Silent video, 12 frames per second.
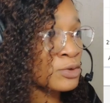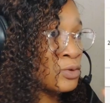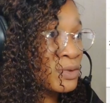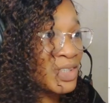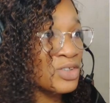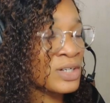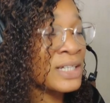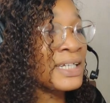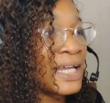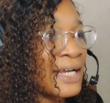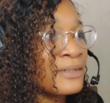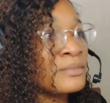You use a trend
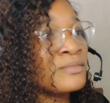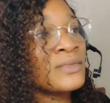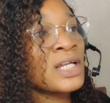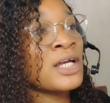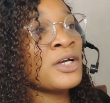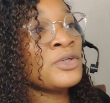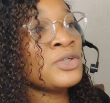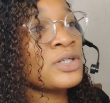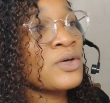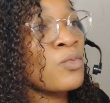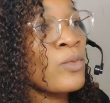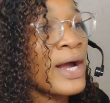line
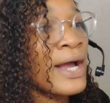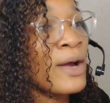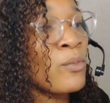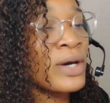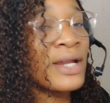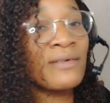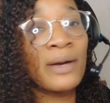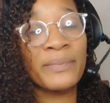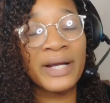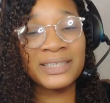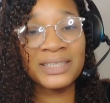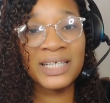where whenever
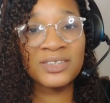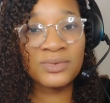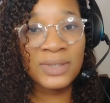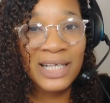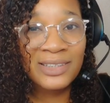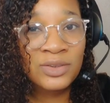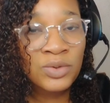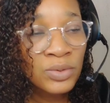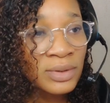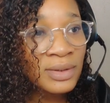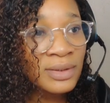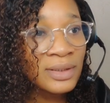price gets to that
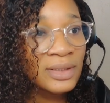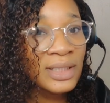zone,